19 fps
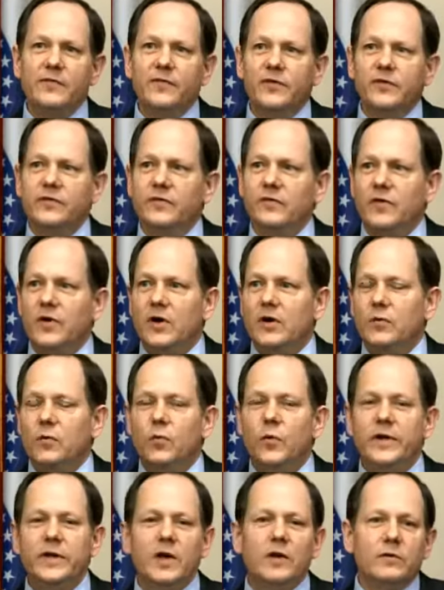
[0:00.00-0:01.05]
First of all,
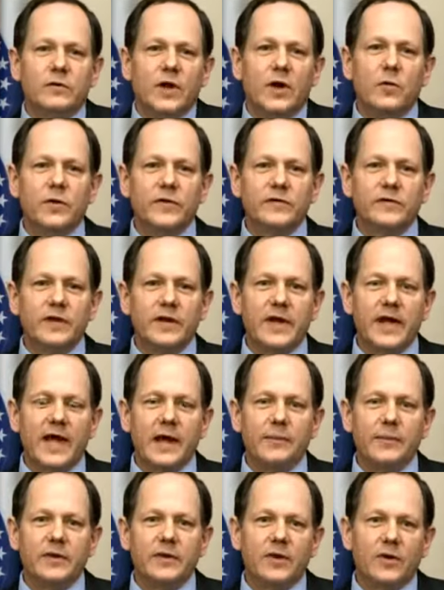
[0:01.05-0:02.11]
we don't know what's going to
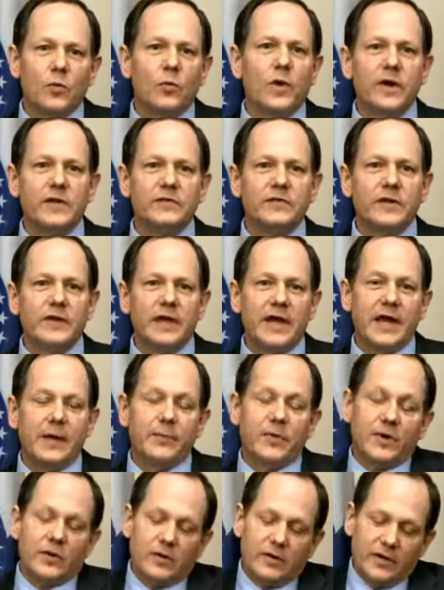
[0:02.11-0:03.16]
happen or when it's going to
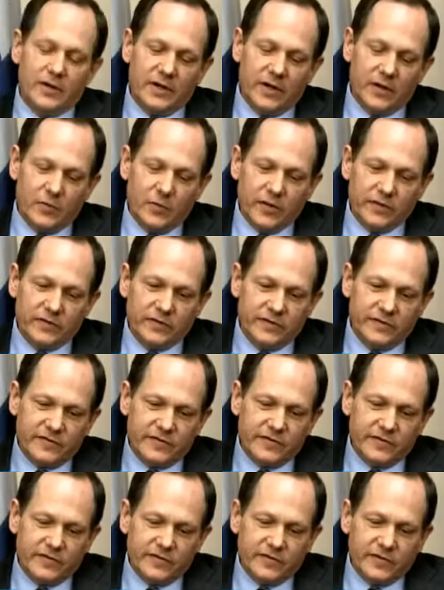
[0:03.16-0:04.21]
happen or, what the
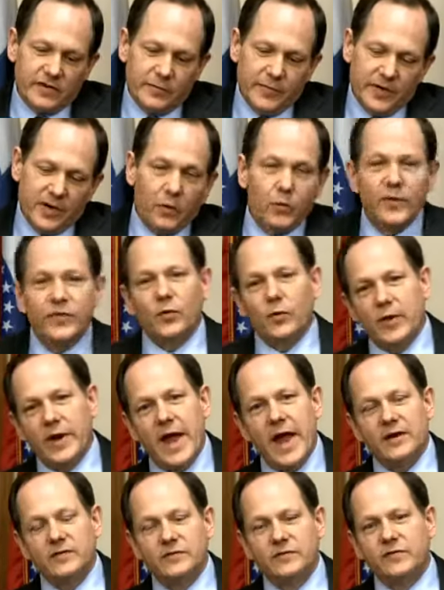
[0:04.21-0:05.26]
decision is going to be or what the
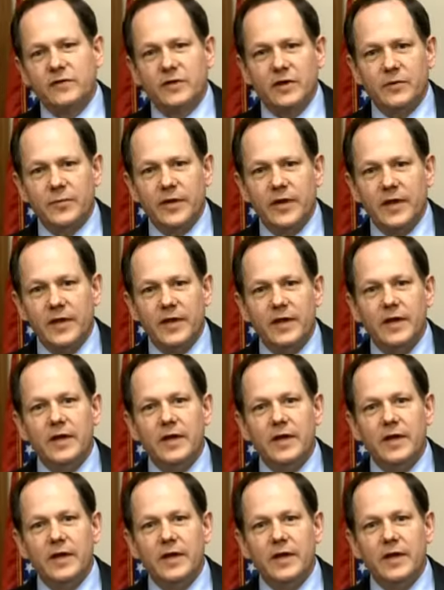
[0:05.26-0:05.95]
reaction is going to be.